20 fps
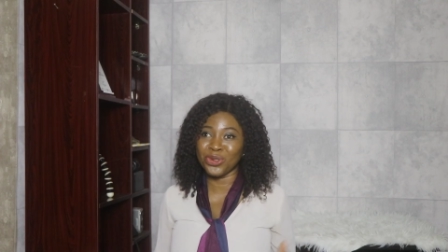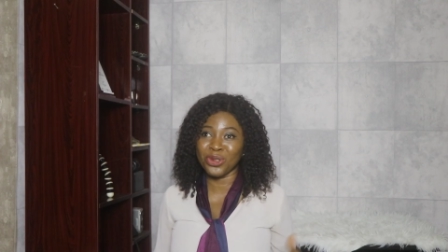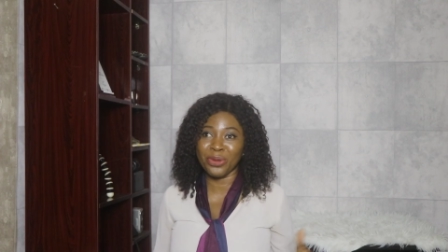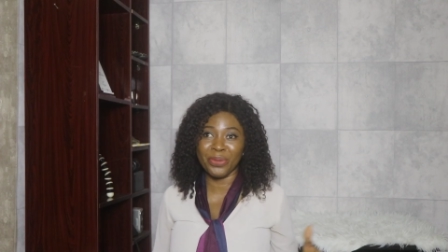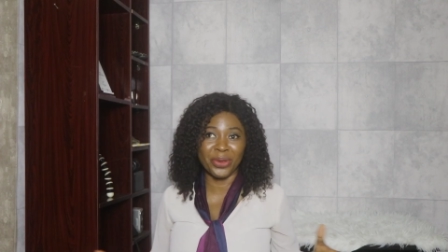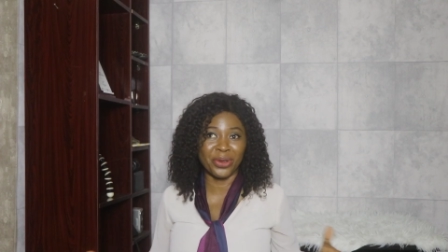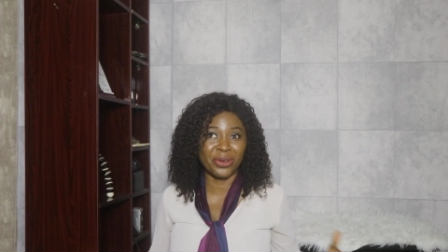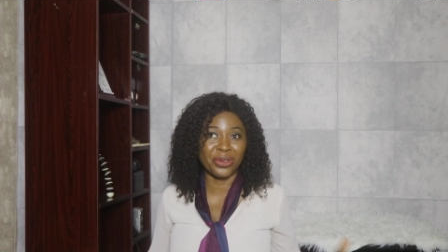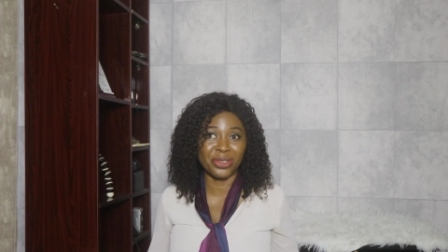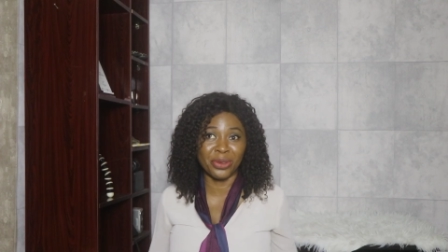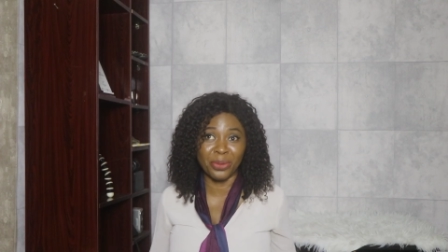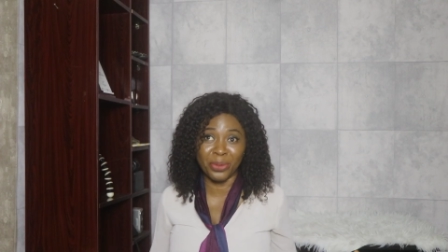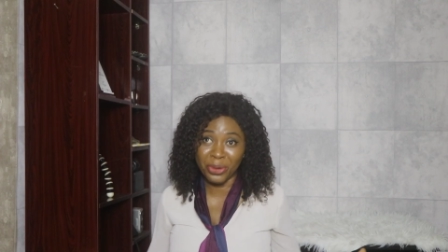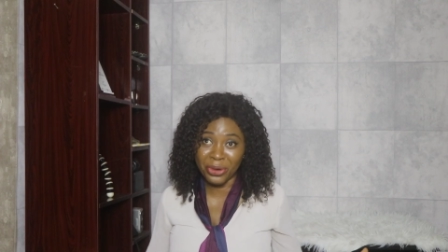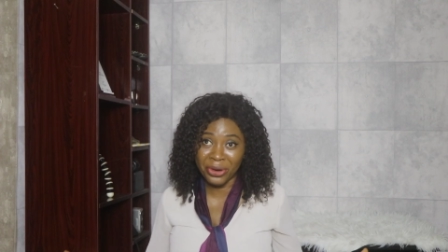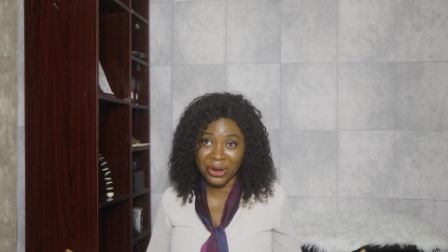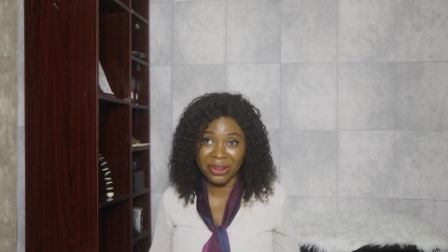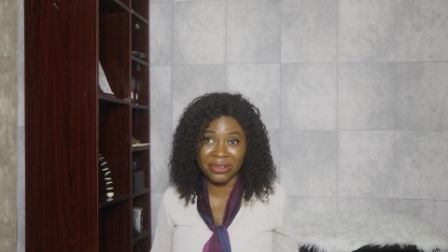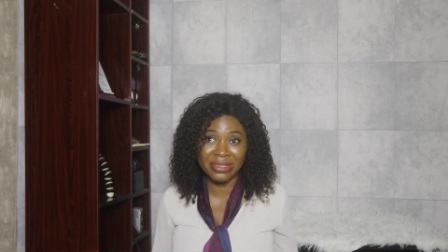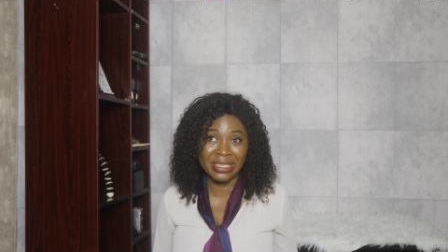not because the
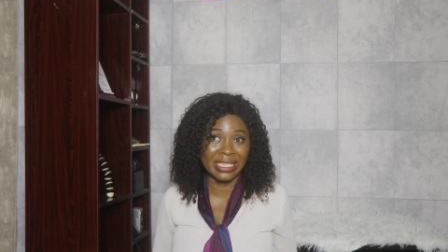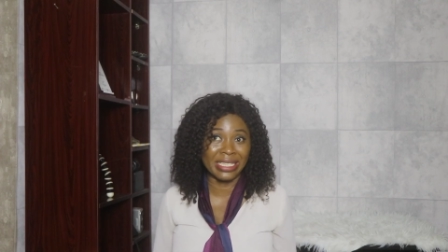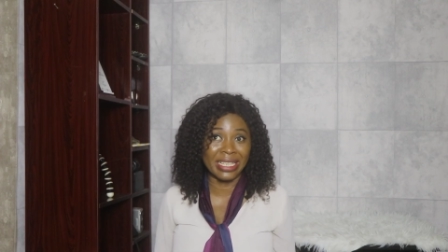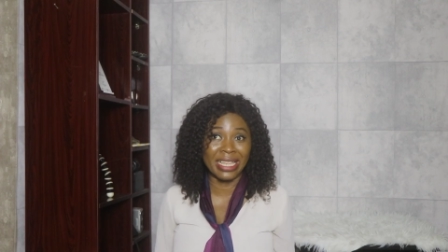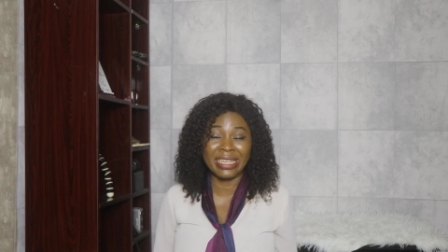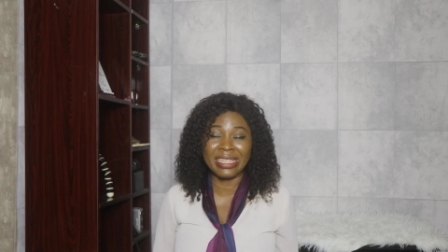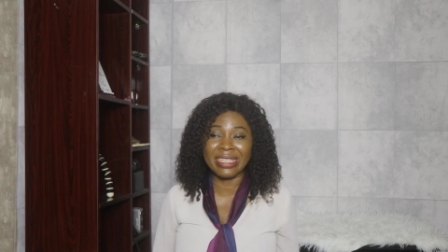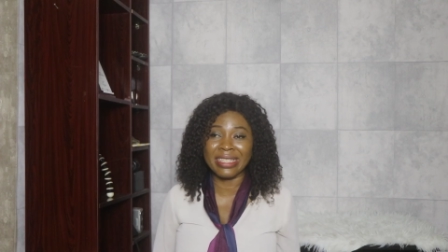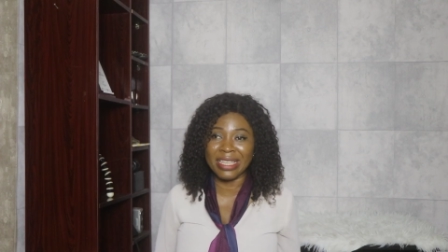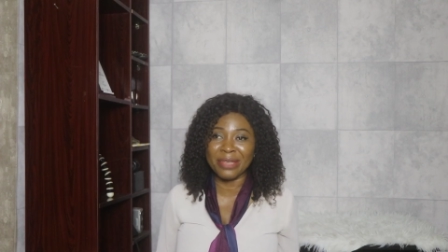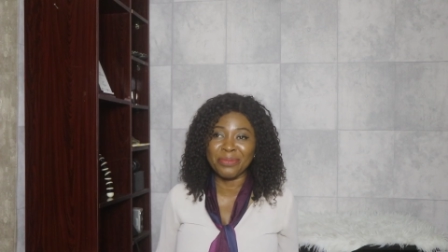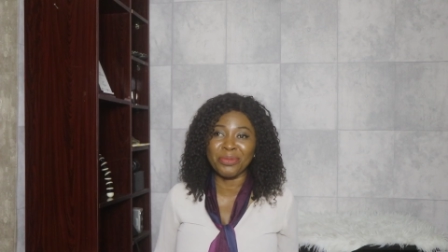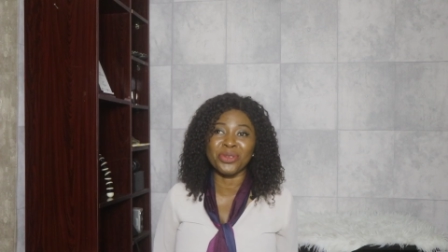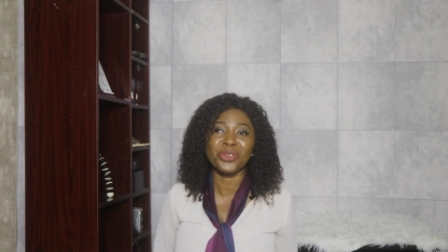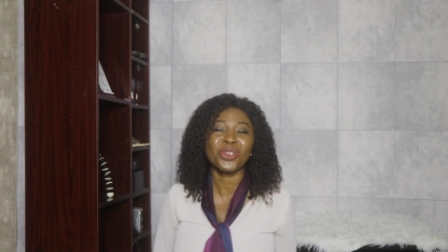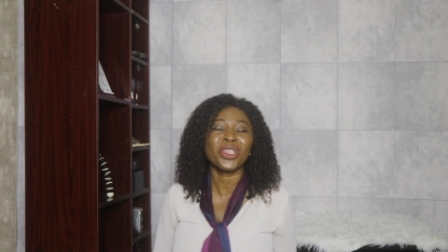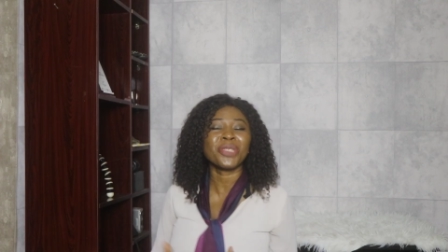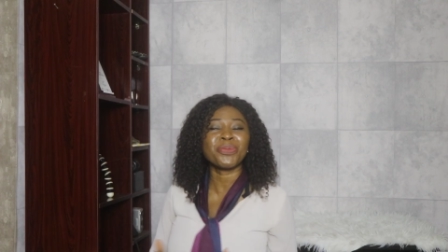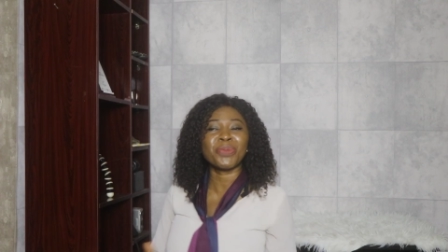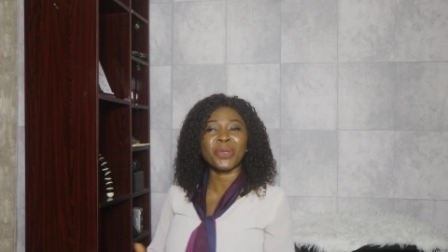poor girl did anything, but
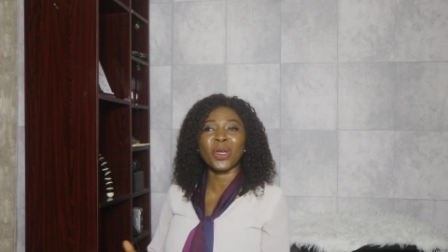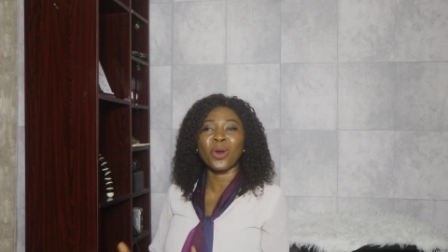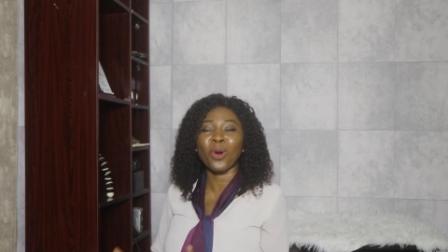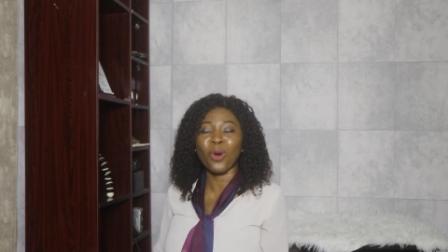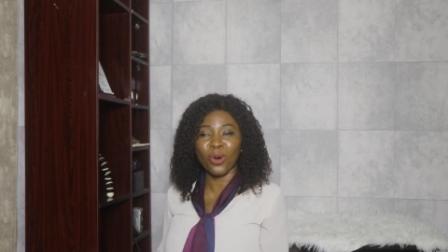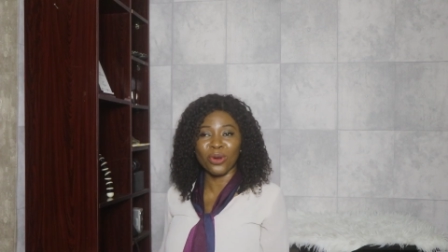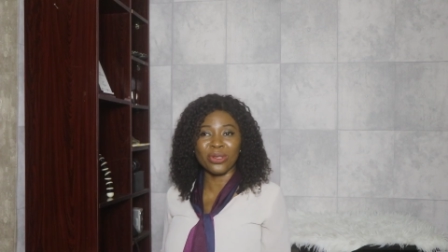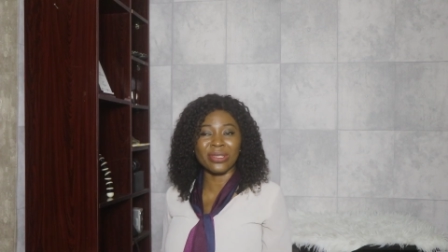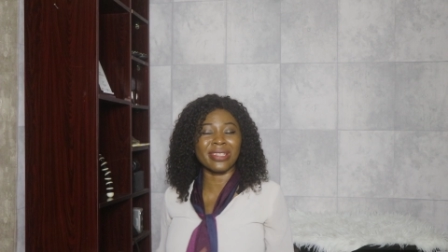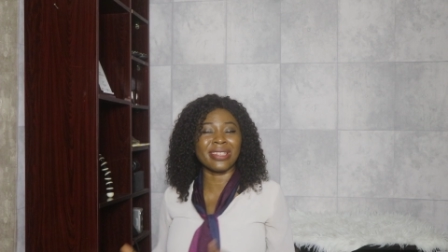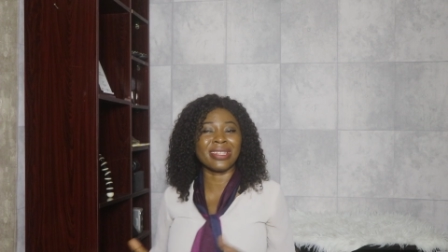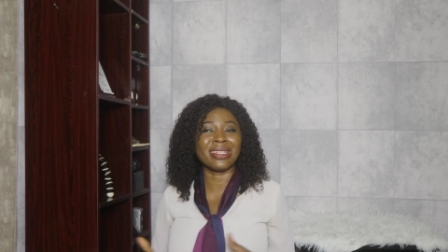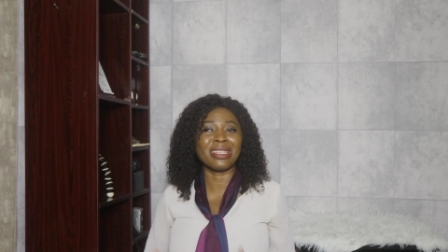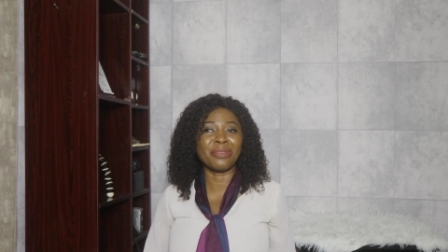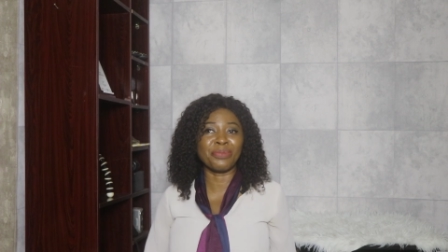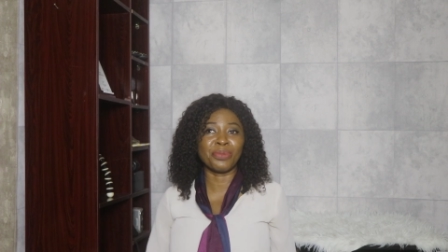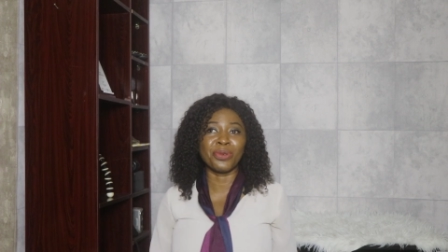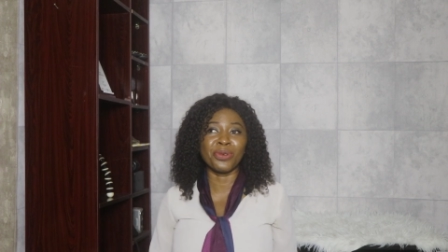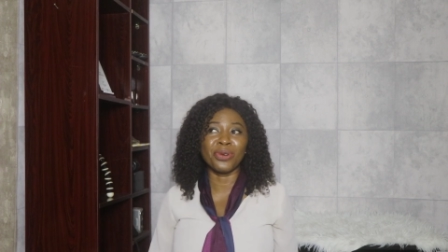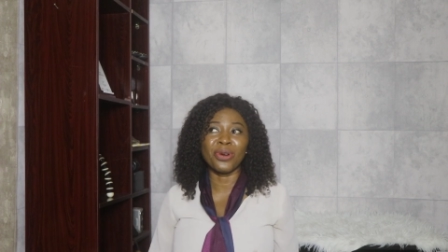just because
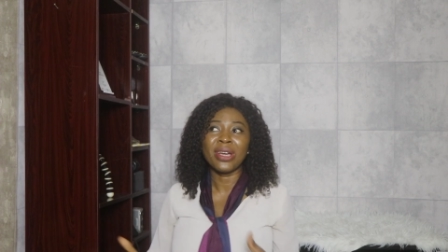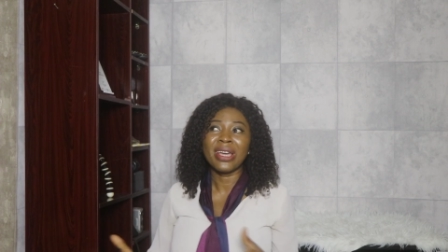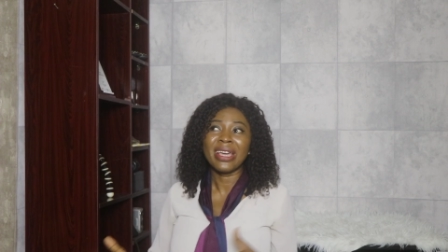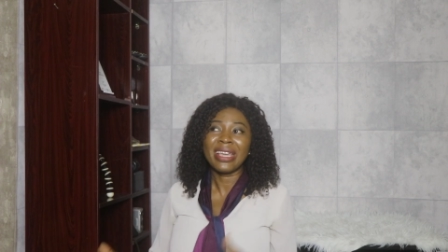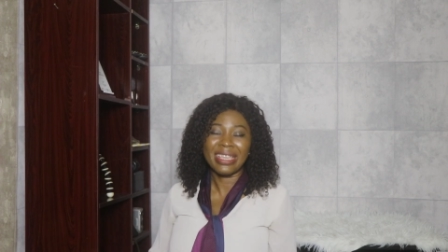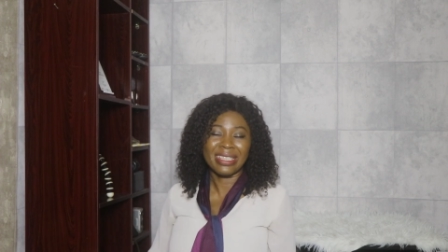Libo